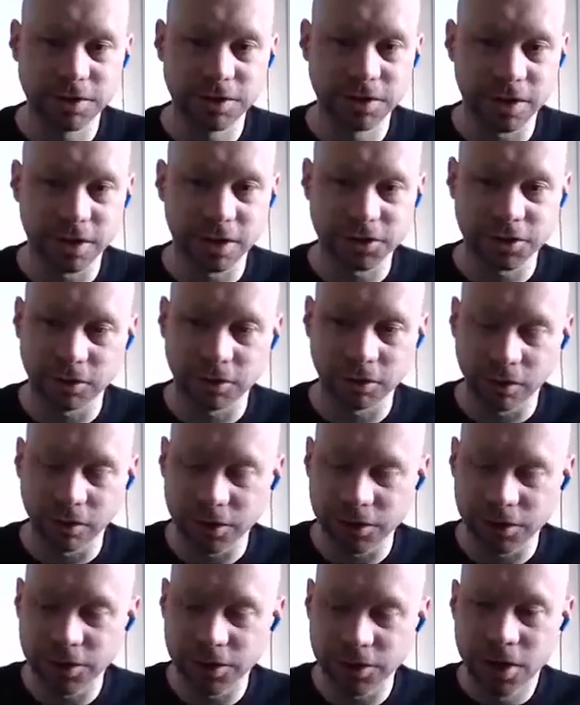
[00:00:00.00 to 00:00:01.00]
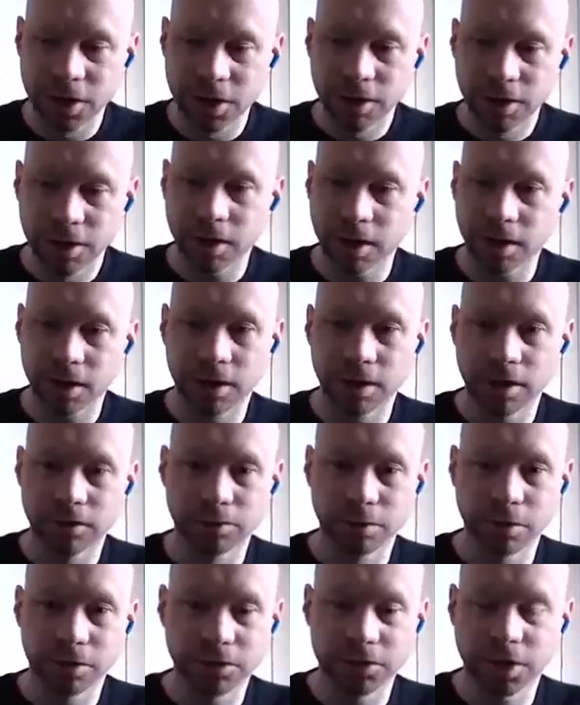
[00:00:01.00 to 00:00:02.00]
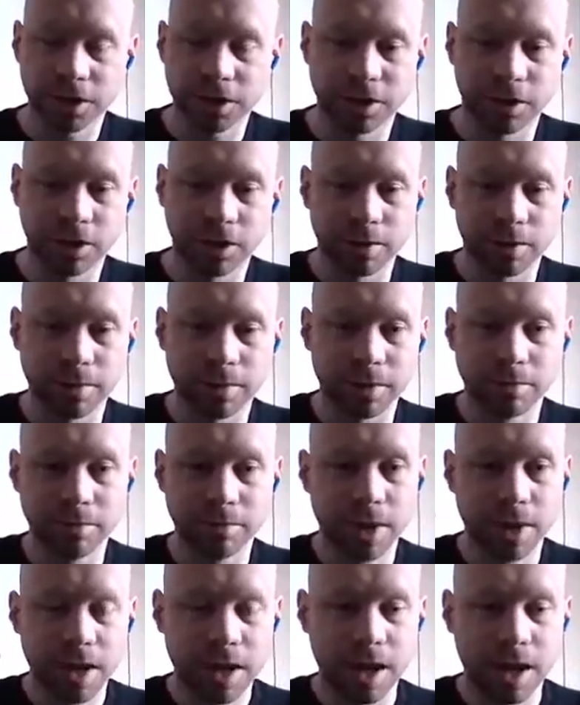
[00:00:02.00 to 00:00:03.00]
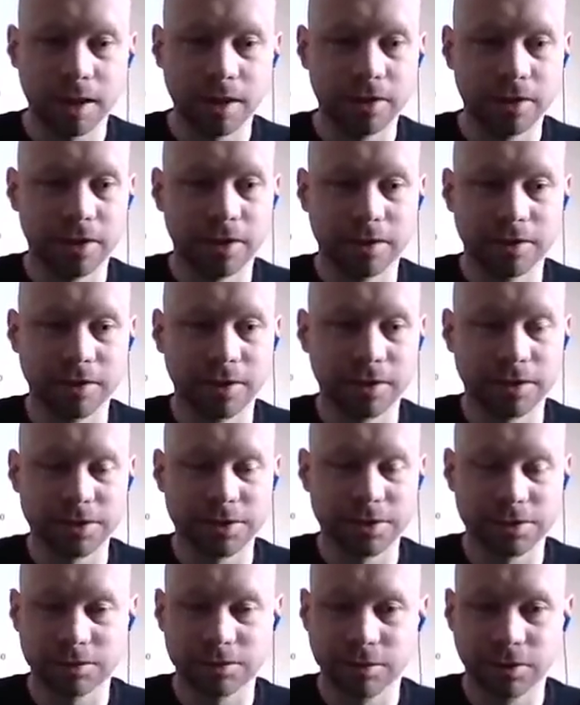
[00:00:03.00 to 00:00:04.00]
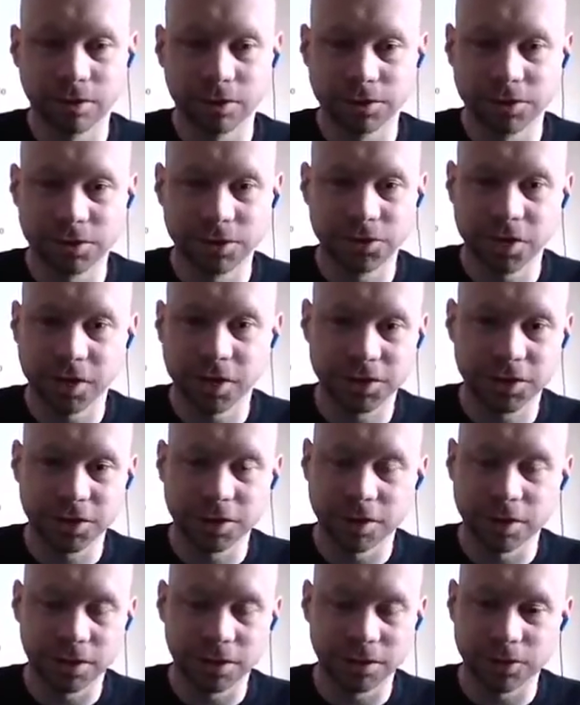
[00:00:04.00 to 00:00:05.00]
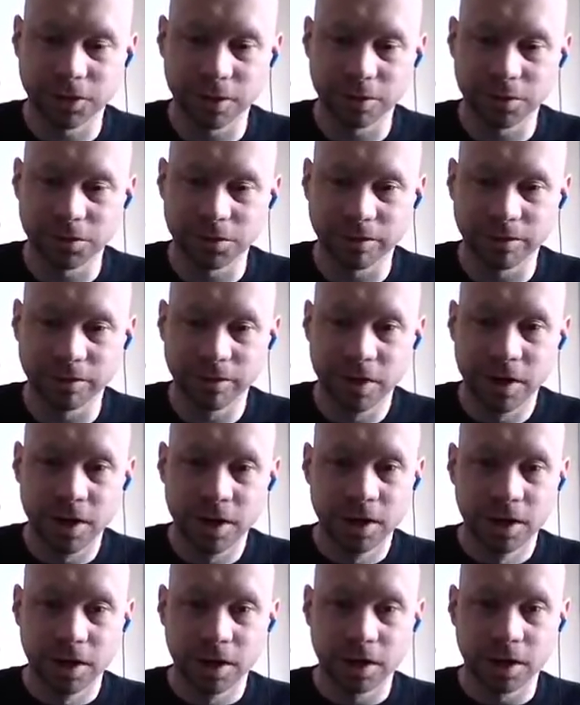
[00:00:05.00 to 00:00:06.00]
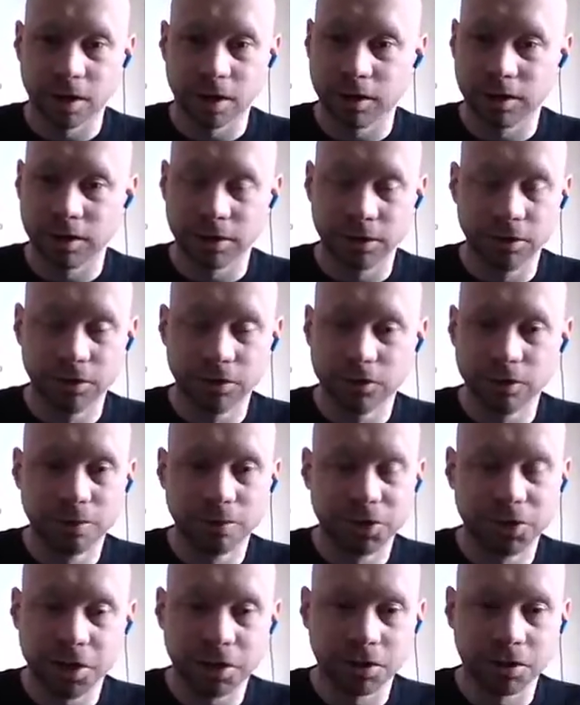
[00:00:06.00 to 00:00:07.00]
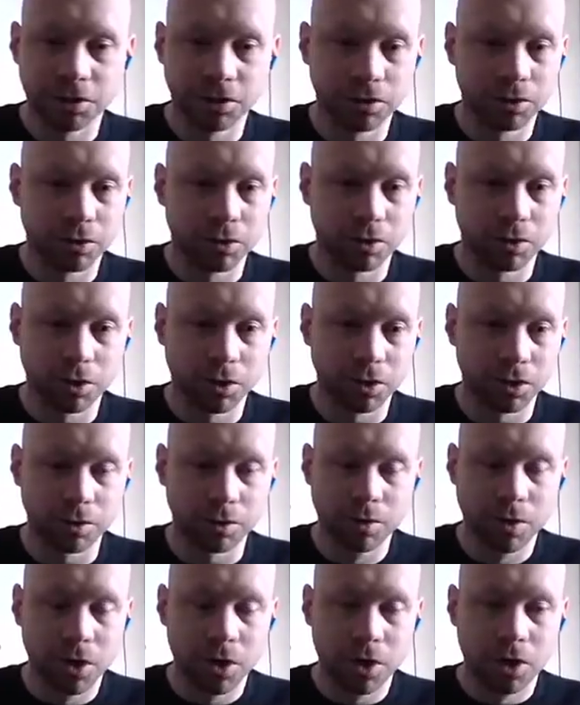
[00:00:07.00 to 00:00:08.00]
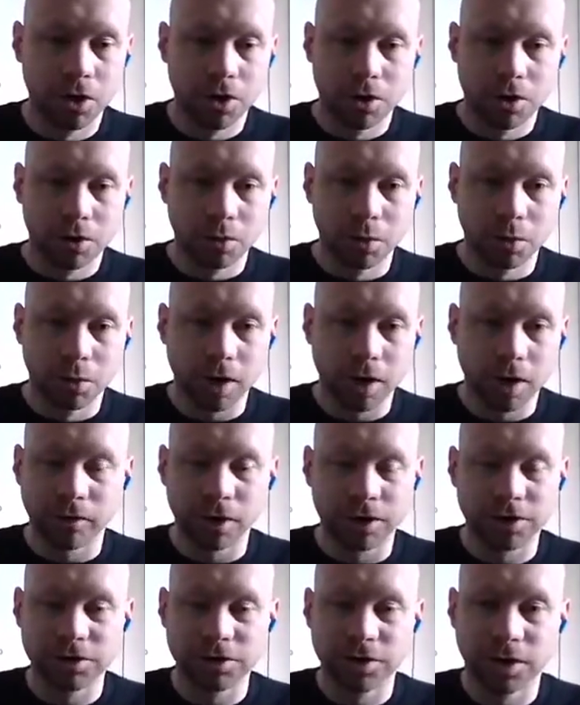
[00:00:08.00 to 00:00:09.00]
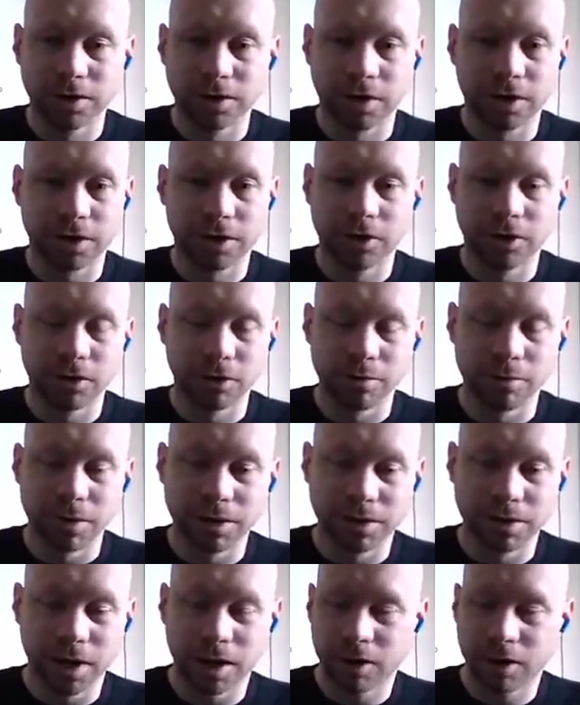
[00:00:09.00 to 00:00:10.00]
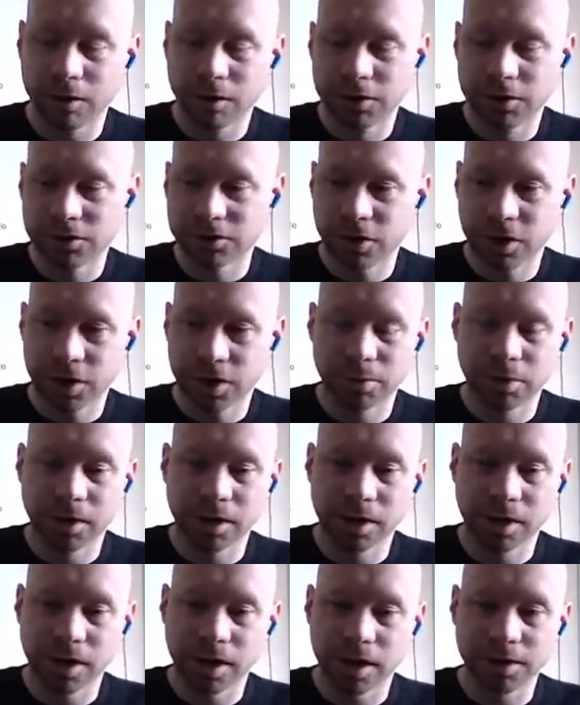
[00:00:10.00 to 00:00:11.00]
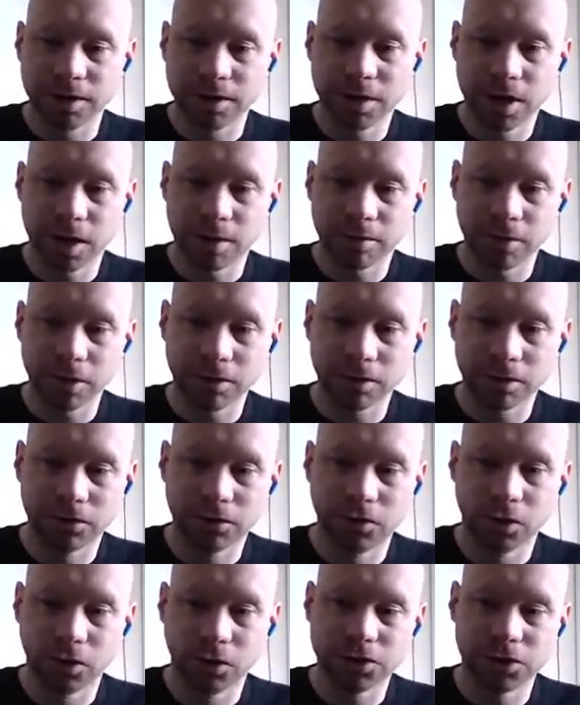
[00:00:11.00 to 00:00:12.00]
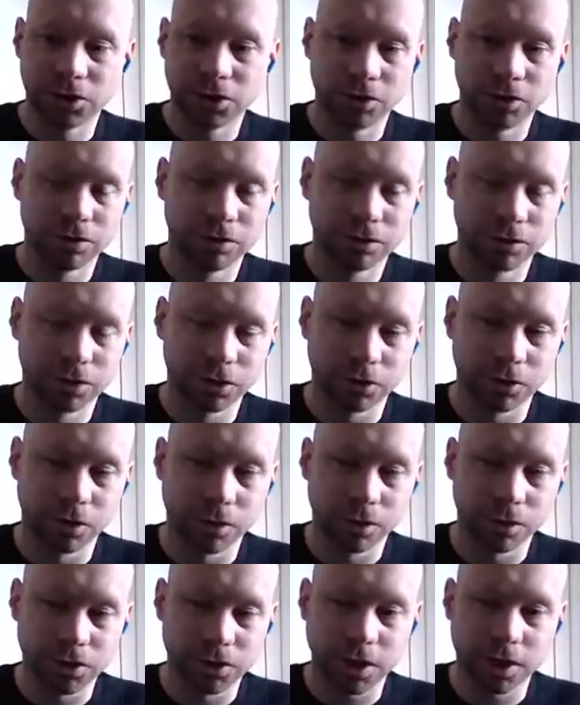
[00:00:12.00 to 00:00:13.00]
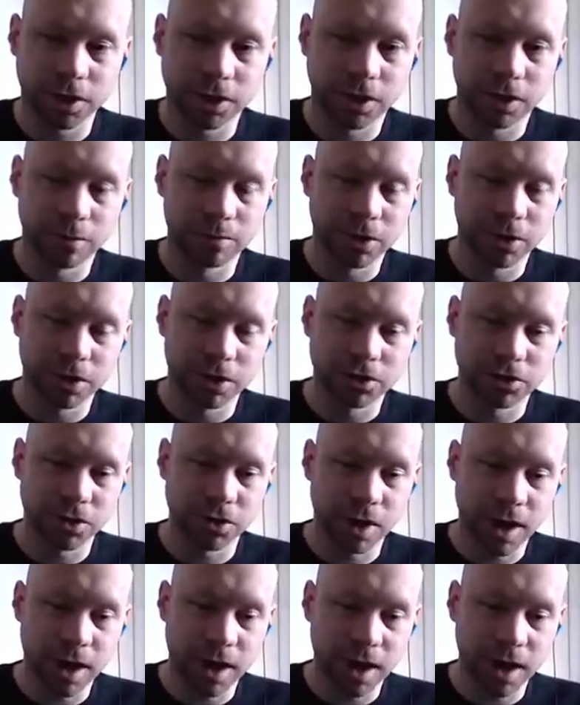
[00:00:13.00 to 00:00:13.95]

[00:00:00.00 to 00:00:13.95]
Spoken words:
in that general range. But yeah, it's worth checking out. I mean, anything that's, suggested in terms of a YouTube channel or whatever, it's not like me. I always try to put it as I'm not endorsing you to go and check it out because you